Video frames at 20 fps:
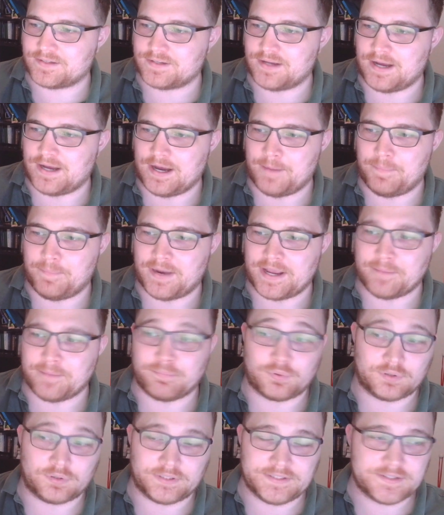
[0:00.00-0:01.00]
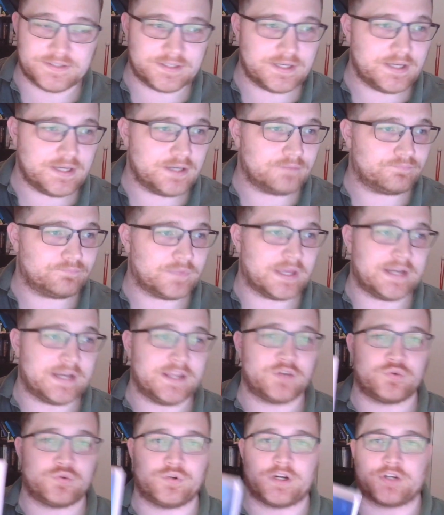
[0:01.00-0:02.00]
by Berlinsky, an
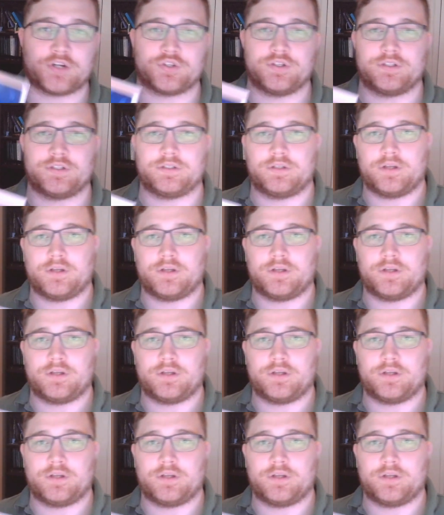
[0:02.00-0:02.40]
introductory